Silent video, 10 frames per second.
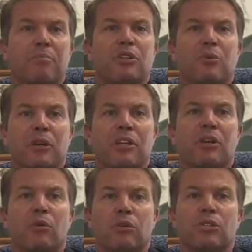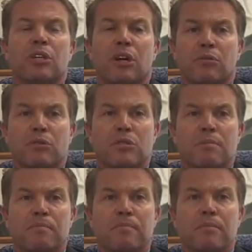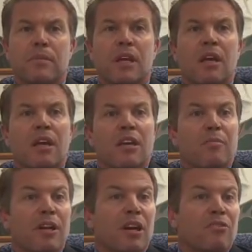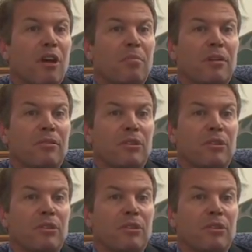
between the orange cones. You may not drop off